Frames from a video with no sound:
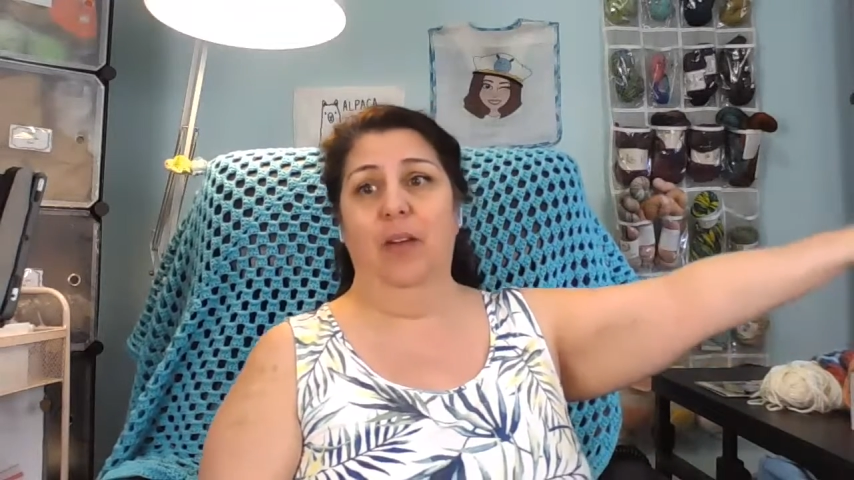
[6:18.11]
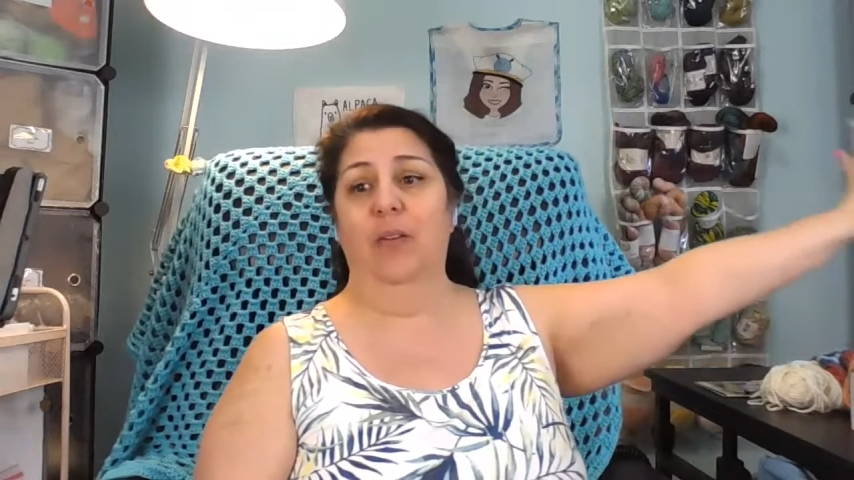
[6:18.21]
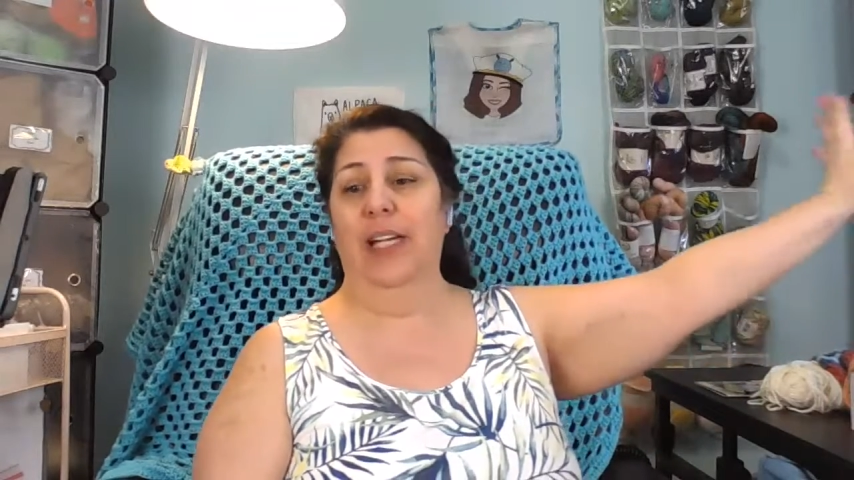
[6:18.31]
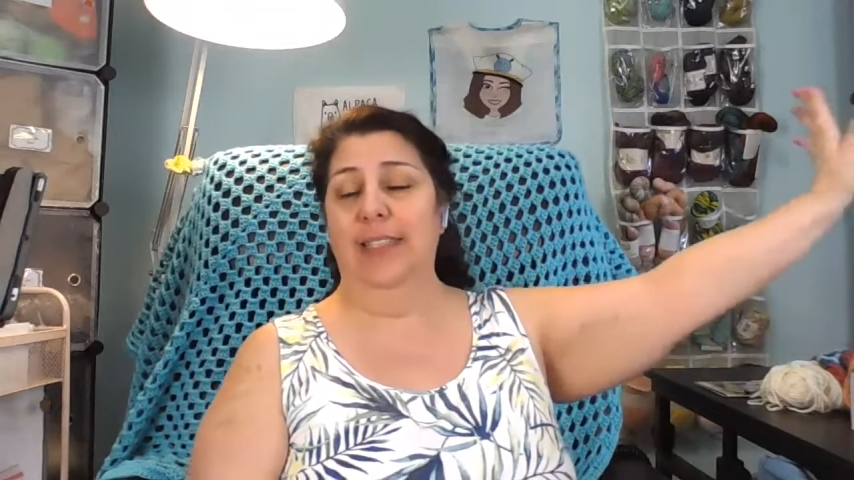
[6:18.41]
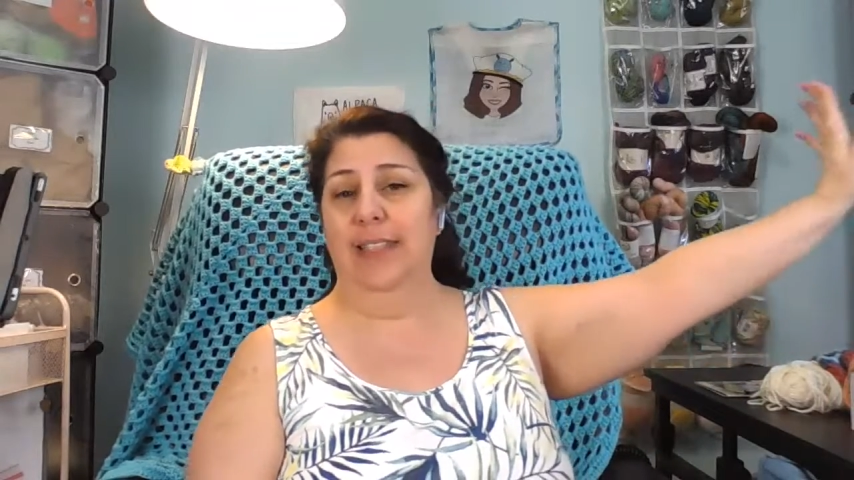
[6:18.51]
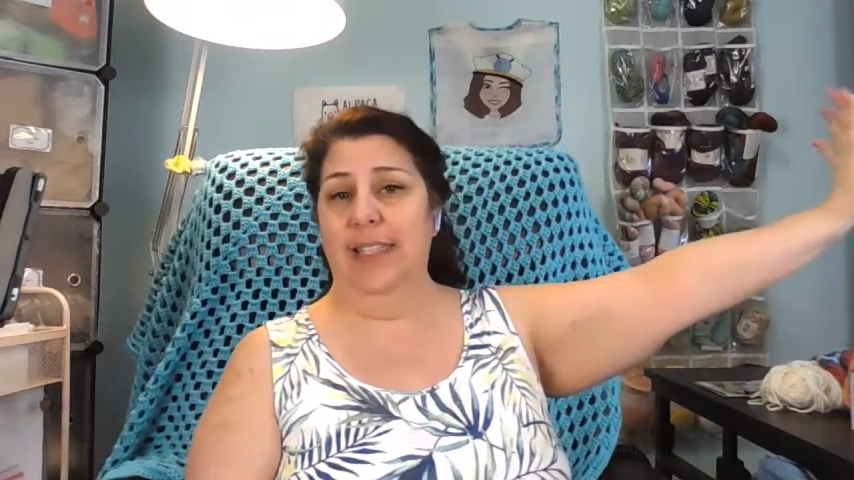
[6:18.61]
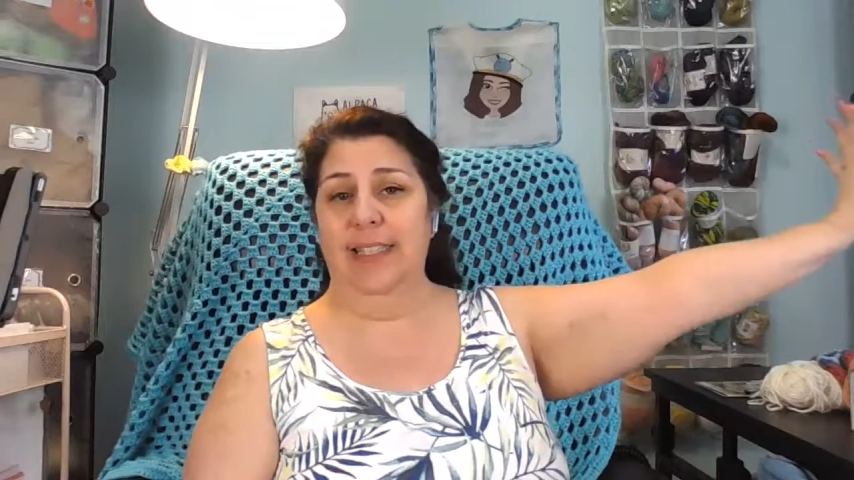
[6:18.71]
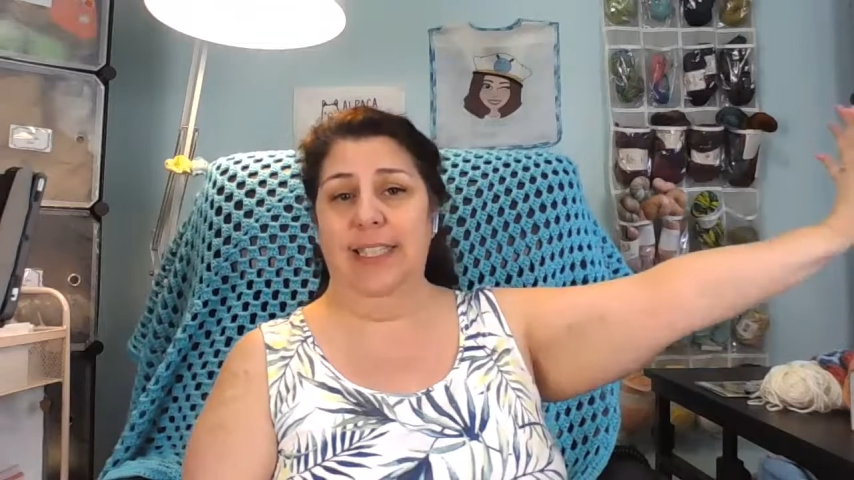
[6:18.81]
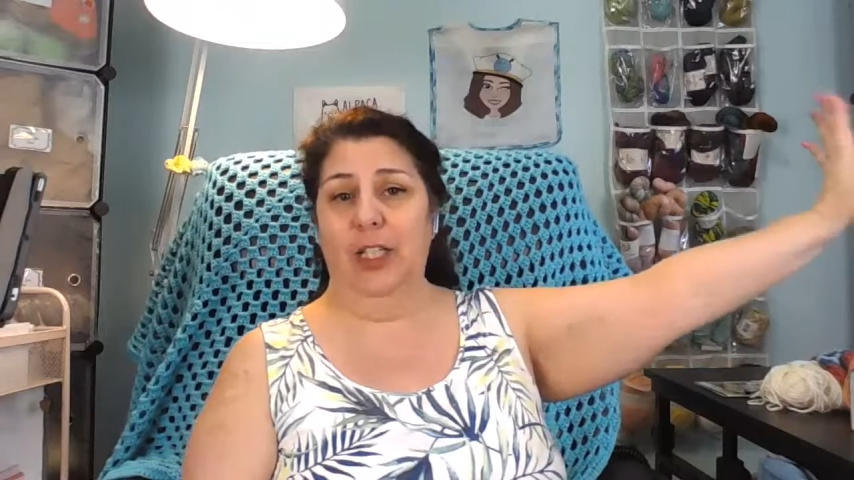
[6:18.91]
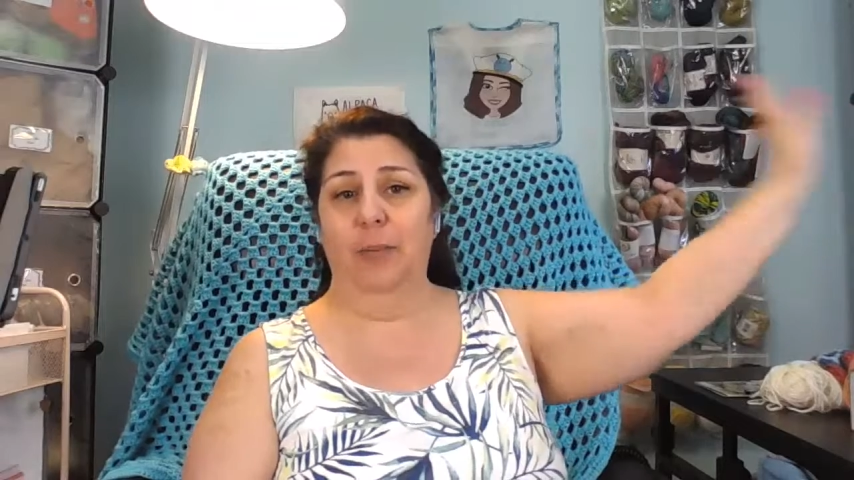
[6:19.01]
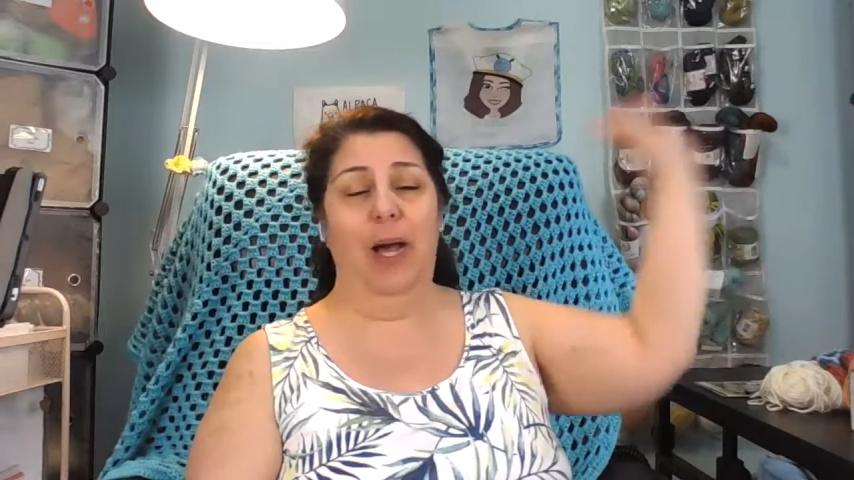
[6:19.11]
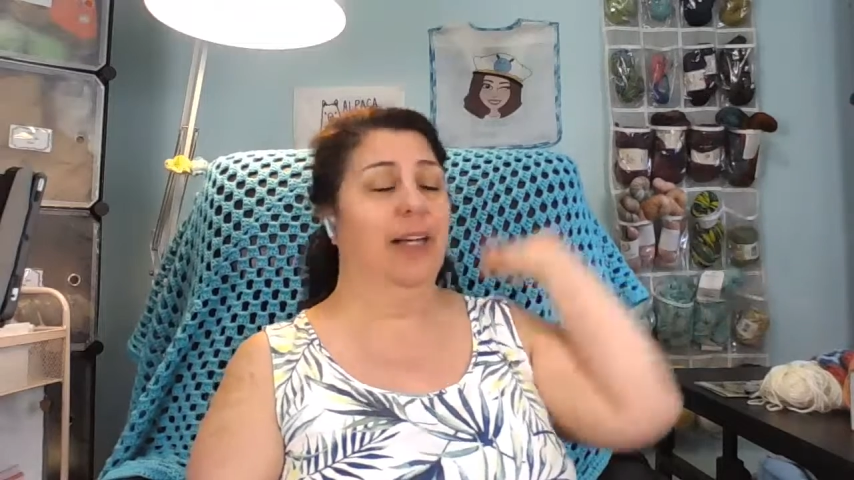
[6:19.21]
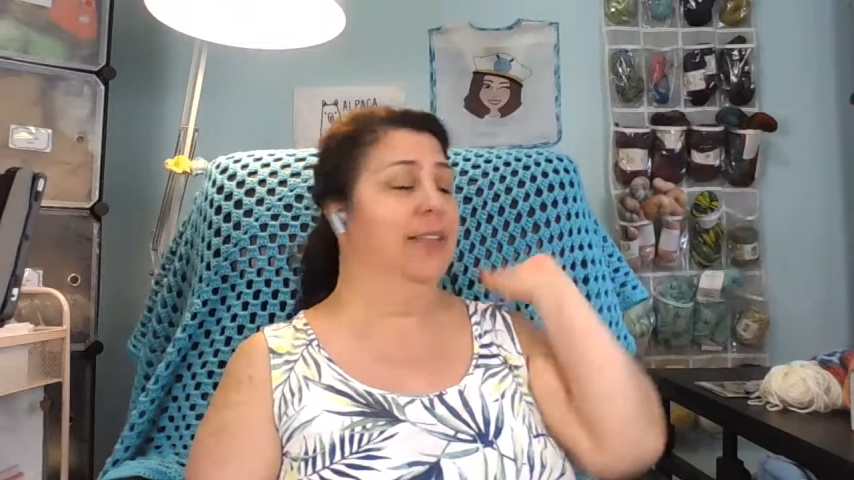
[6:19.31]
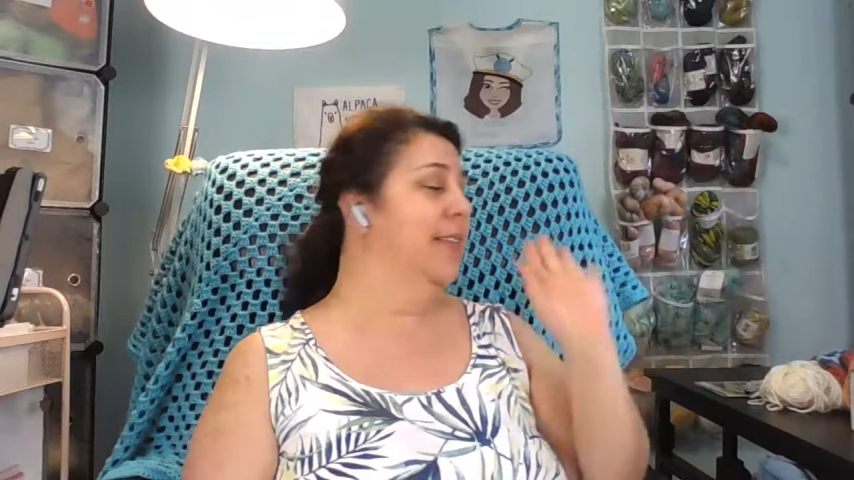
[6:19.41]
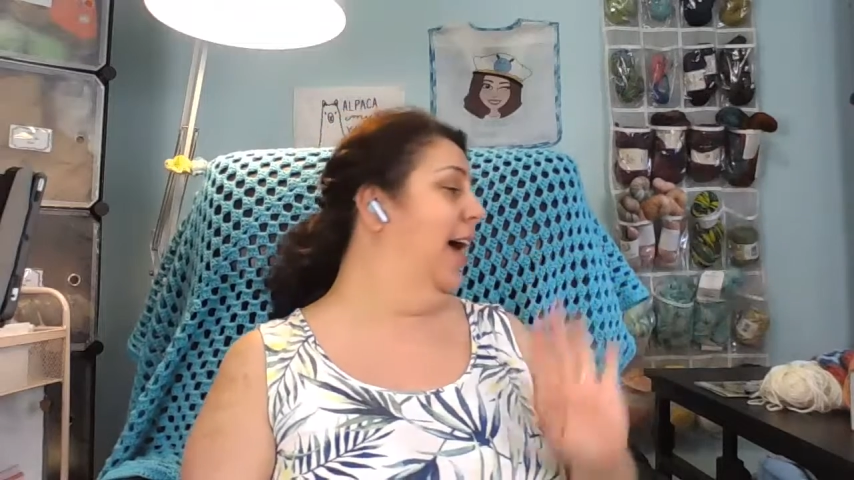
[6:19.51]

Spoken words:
when I see this teal box,